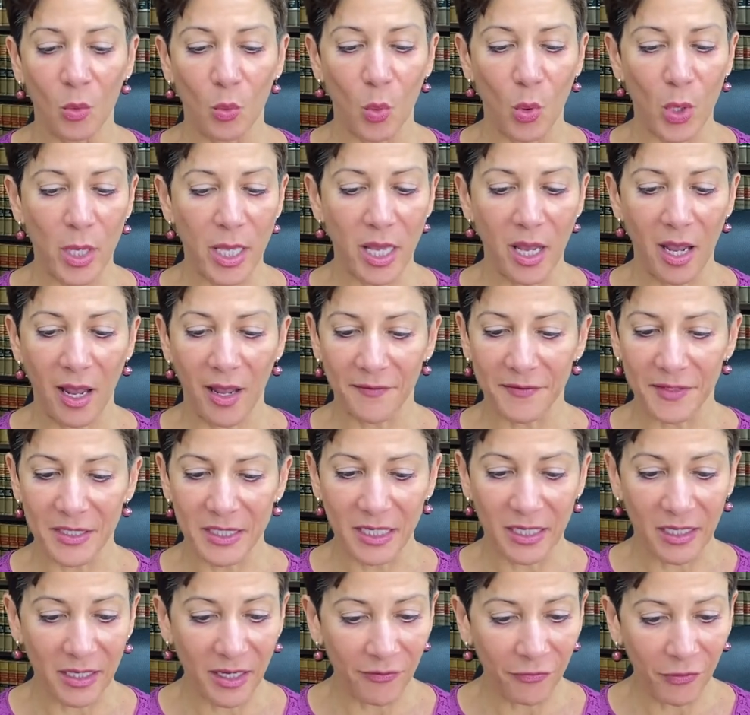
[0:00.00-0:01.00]
we have
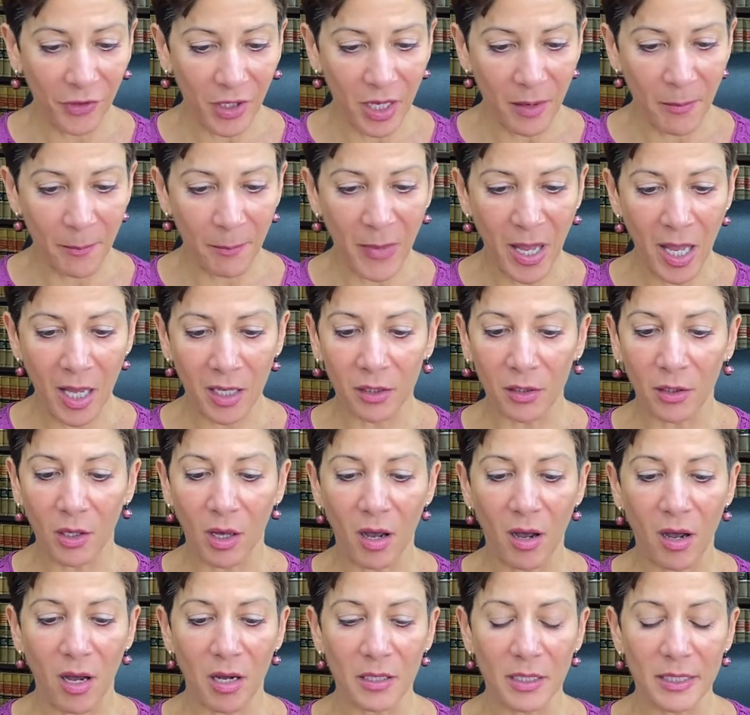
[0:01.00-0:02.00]
significant
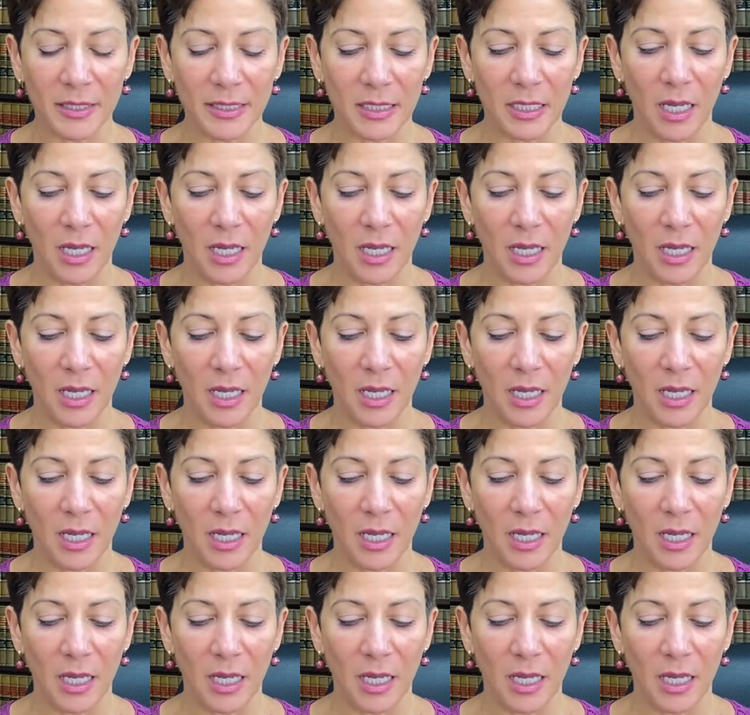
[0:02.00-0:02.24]
backlogs.